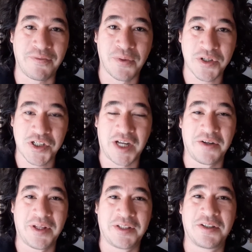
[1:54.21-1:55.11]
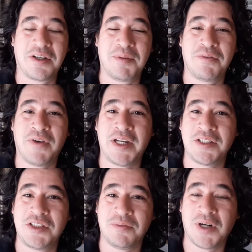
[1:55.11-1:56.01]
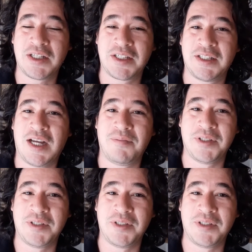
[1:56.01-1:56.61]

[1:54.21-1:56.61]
foreshadow that they're going to be fighting Team Rocket a lot